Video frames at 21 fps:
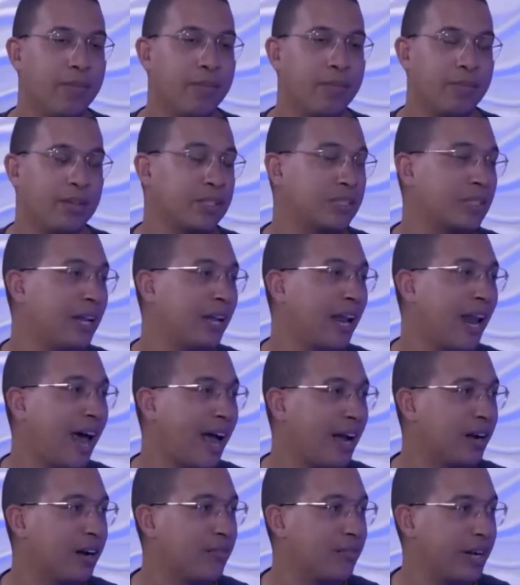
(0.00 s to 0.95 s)
There's a
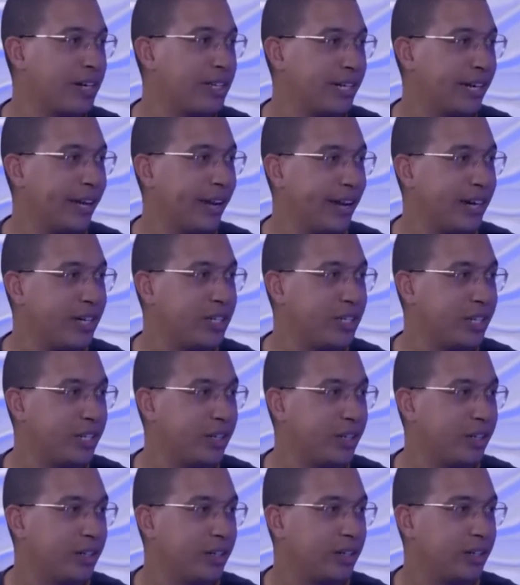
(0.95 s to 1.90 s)
lack of
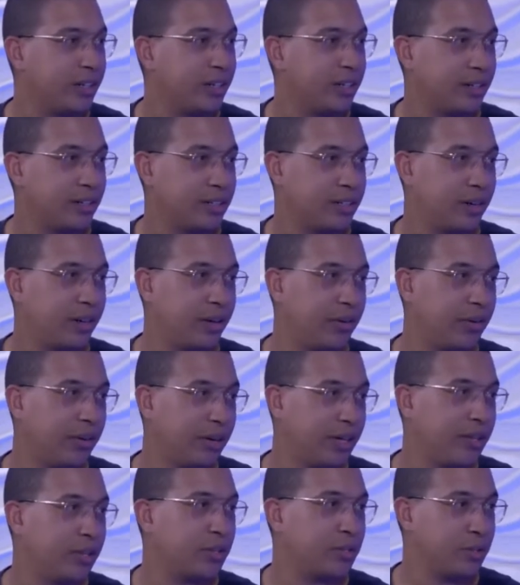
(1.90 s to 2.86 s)
education. So
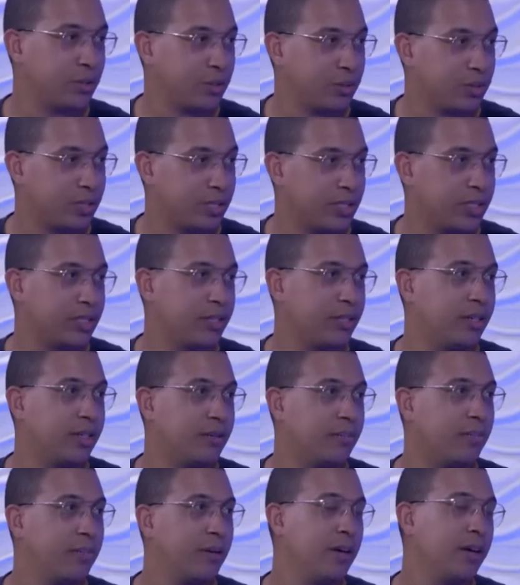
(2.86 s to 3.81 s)
in the school
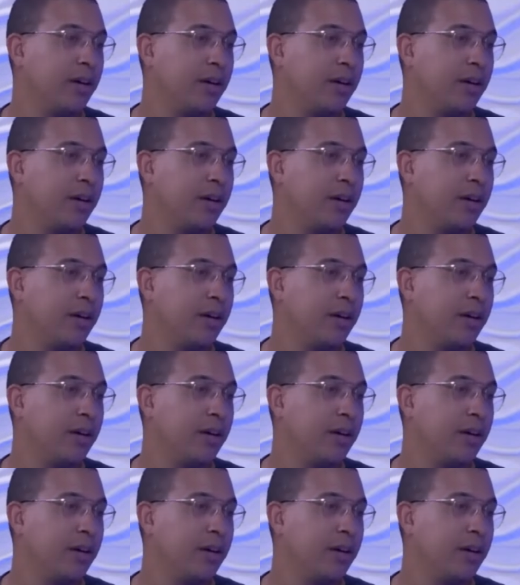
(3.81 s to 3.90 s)
system,